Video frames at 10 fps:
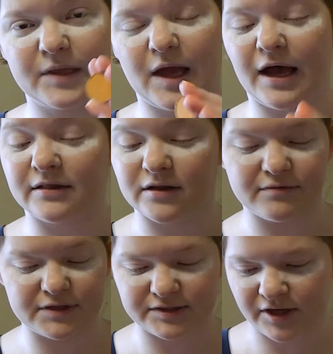I
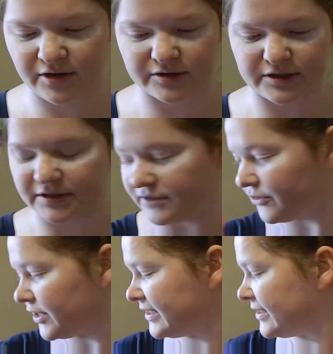love this color in the
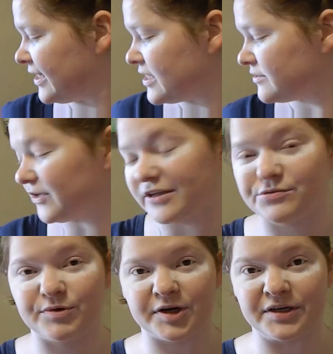crease, so that's
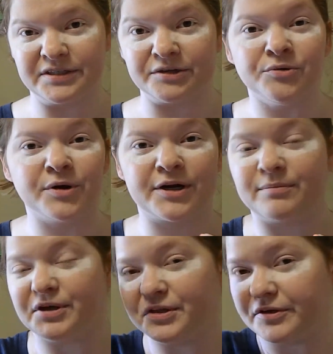what we're going to do. We're going to
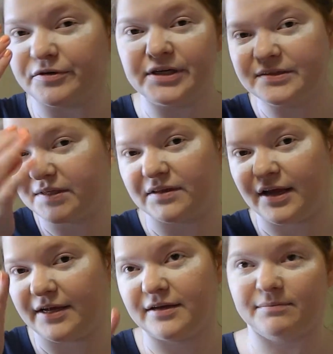put in the crease and,
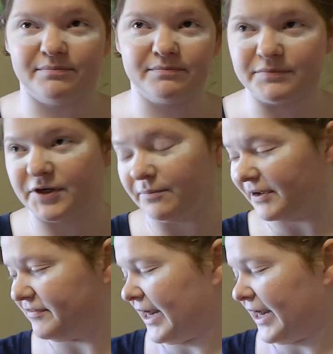like, you know, buff it